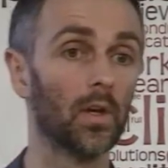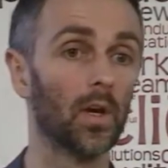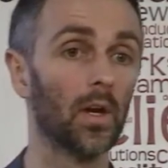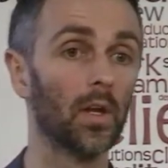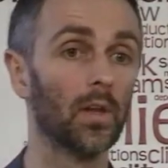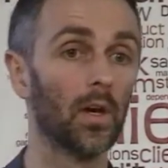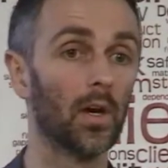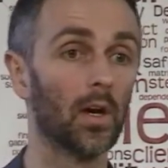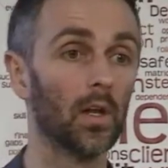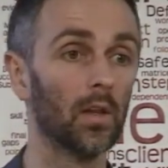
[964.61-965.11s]

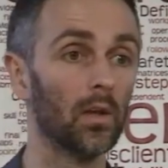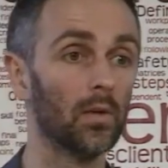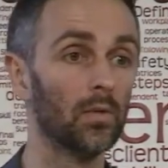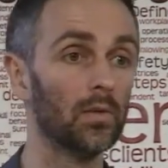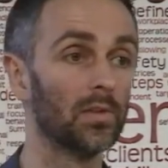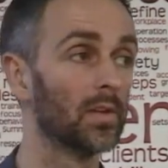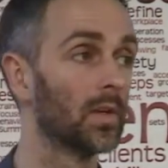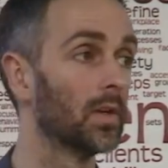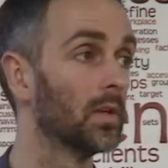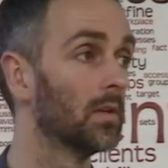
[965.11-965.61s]
And that
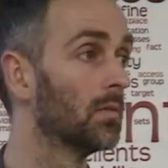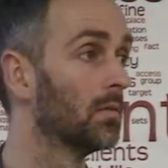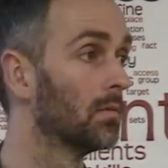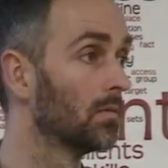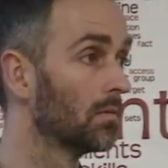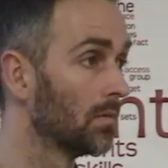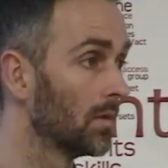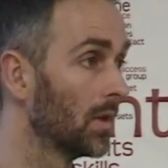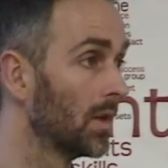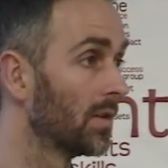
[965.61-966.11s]
allows then
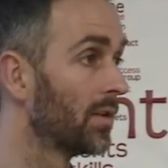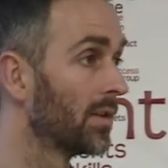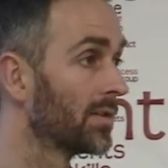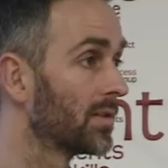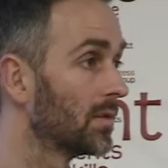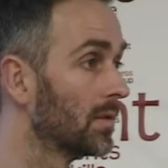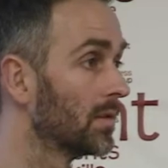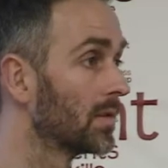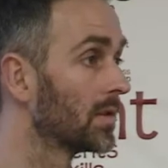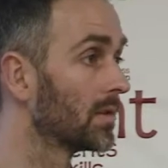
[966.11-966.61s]

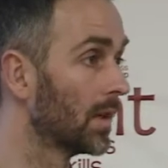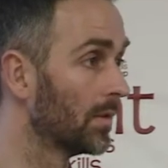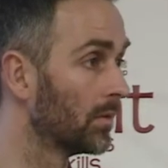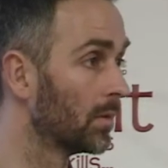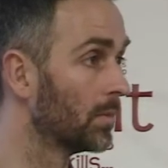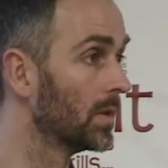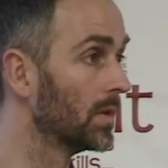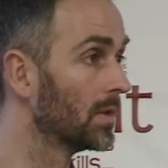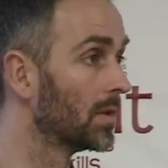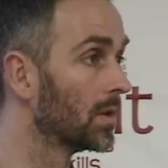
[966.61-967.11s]
electricians,
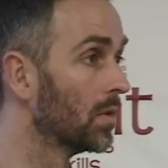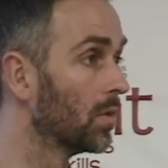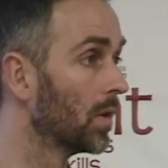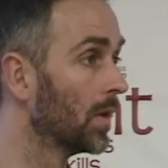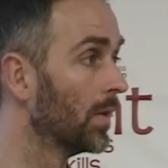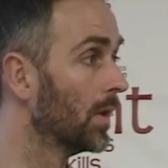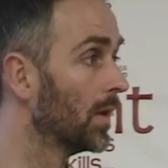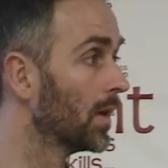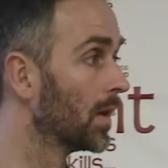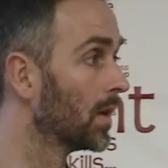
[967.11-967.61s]
everybody to go
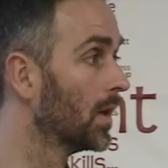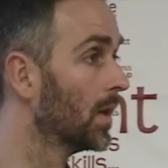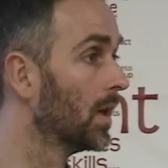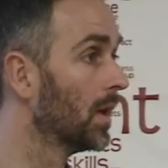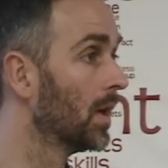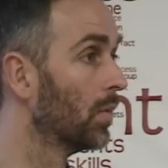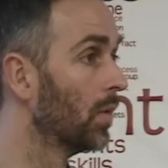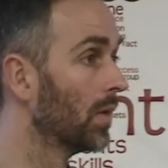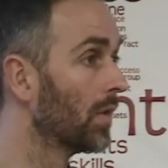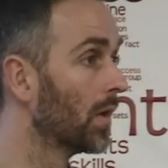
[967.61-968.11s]
in there
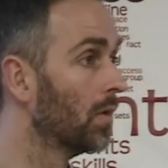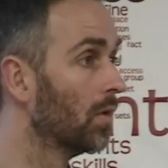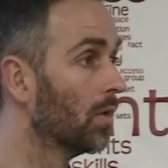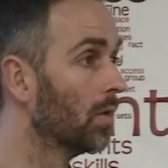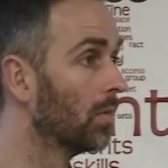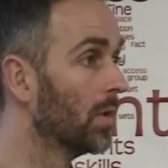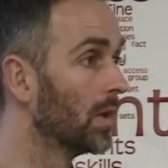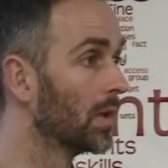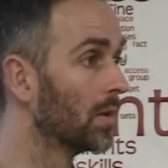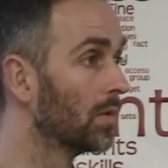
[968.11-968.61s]
without
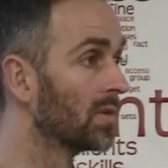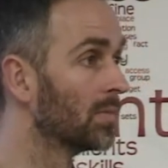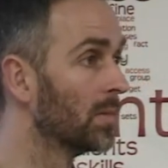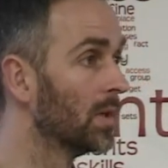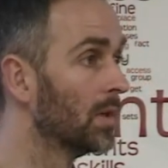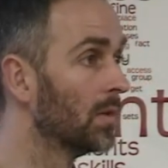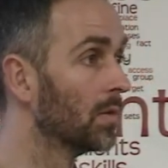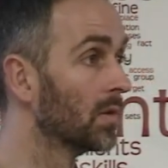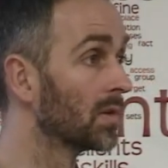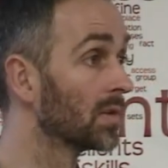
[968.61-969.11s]
opening those
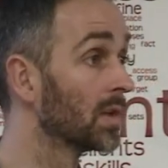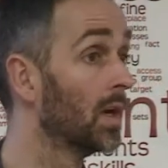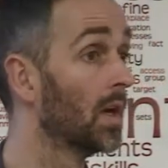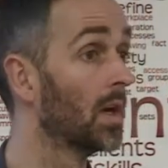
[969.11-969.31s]
main doors.